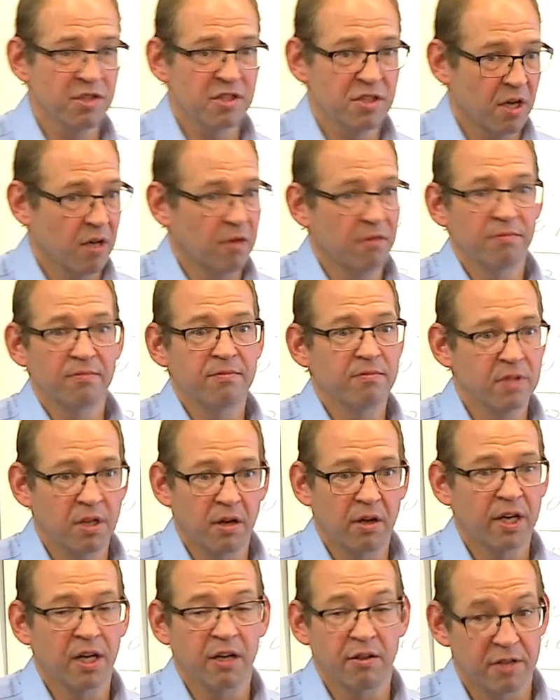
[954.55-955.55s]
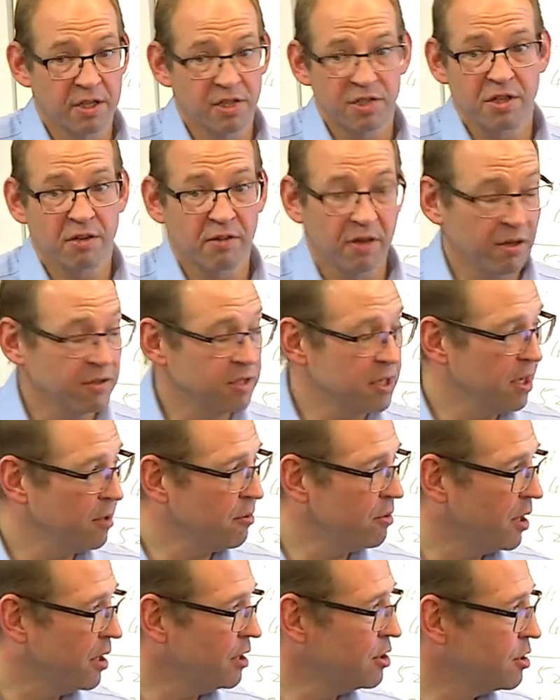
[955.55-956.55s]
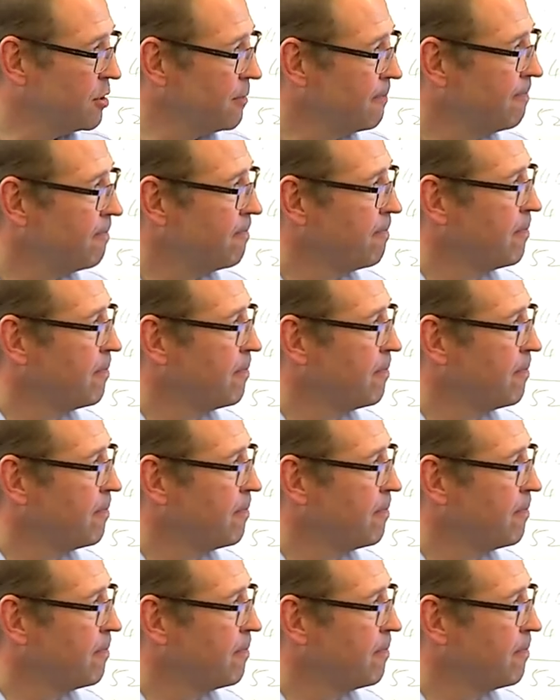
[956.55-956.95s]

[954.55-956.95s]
so likelihood is they'll go into liquidation.